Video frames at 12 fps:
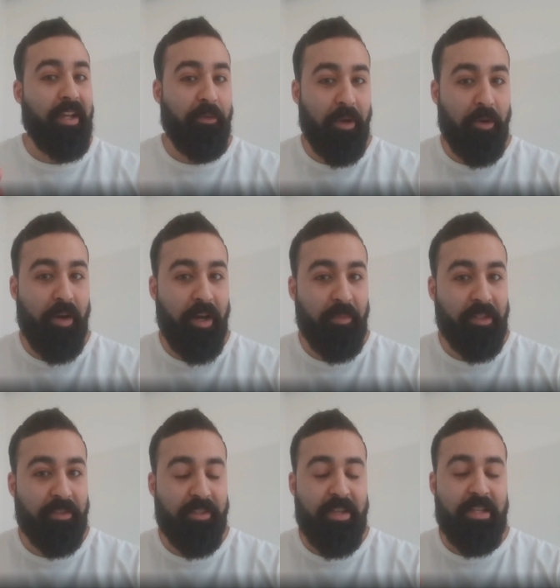
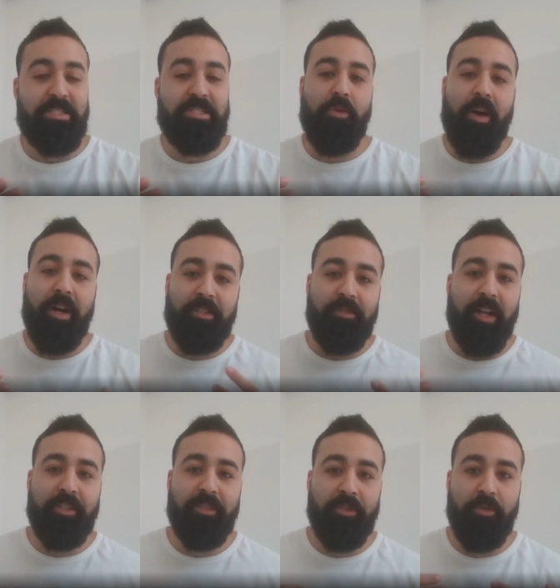requirements. And so I try
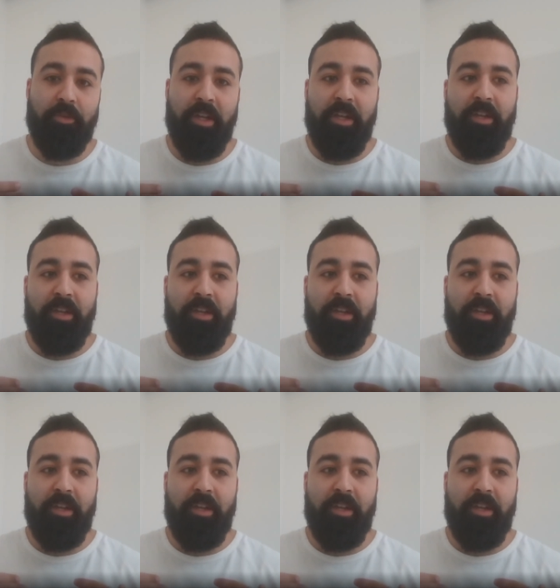to